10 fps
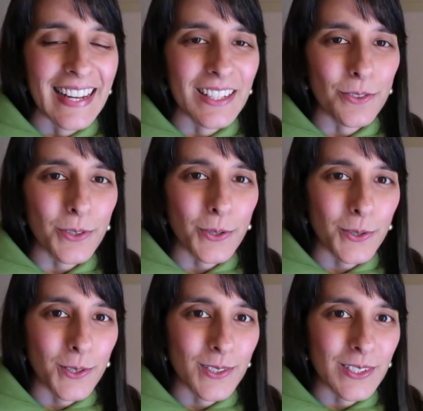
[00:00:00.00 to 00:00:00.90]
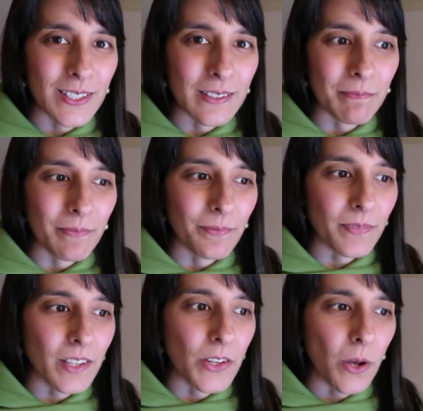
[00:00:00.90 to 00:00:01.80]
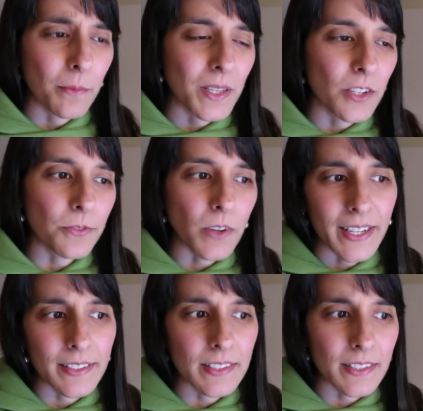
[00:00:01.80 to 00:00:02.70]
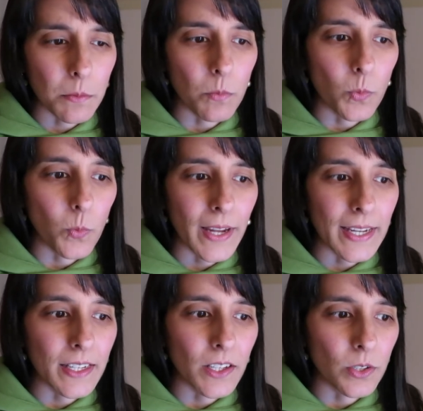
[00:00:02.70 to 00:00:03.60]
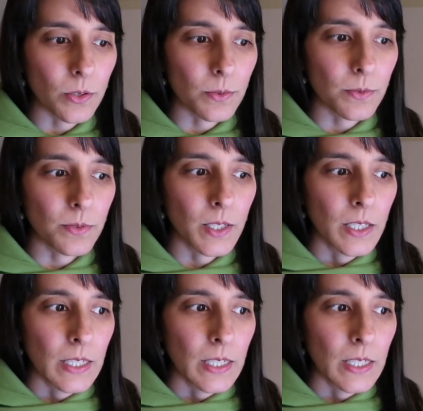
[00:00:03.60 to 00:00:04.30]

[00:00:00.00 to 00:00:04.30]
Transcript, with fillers: And of course, I'm going to find some way of,